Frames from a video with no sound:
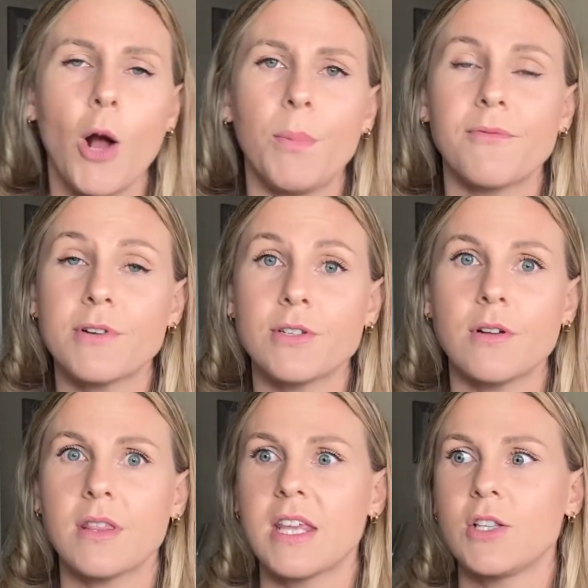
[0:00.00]
but for
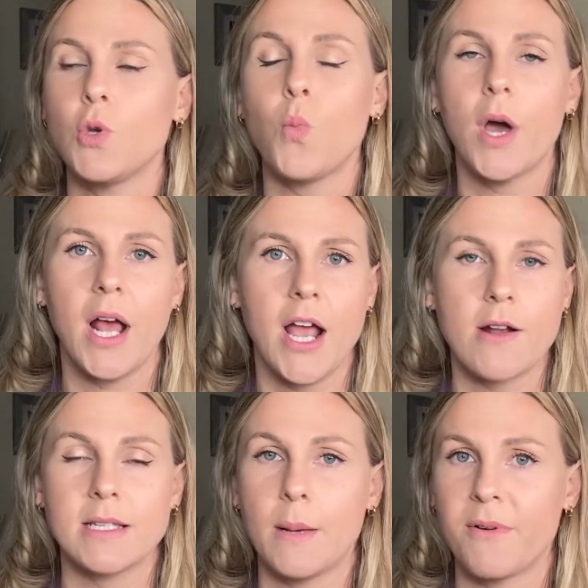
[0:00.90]
certain things you want to hire
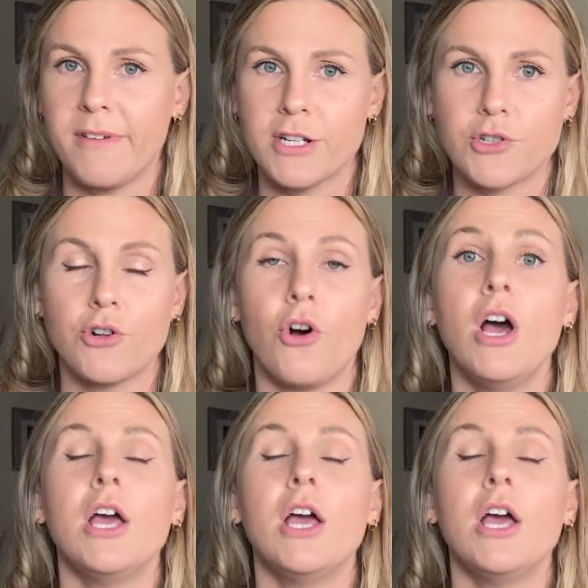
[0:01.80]
a professional.